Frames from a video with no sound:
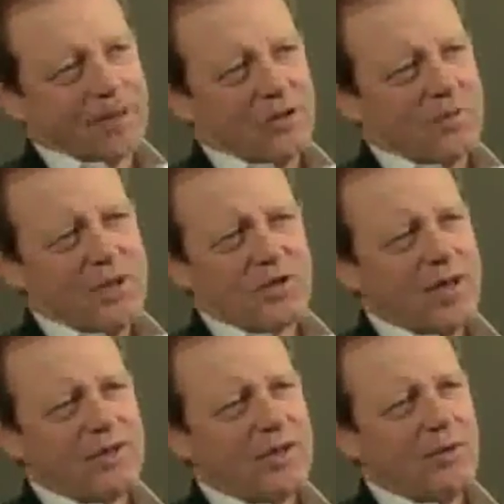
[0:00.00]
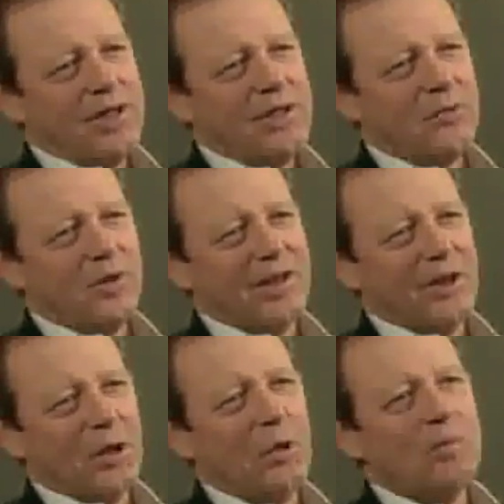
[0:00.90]
the speechwriter said, well, he didn't really
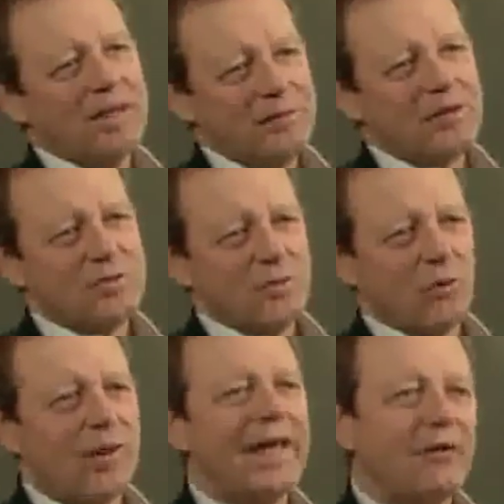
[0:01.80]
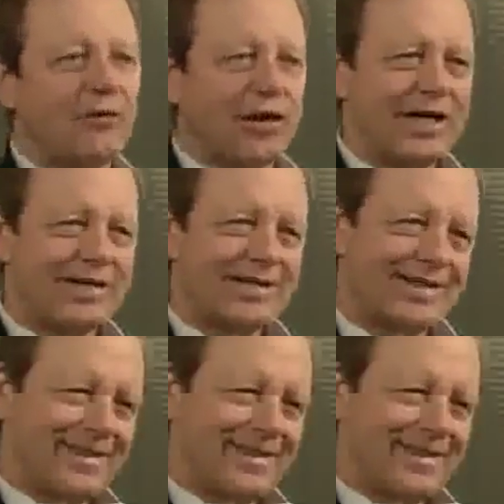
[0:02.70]
know, but it's a ringing phrase.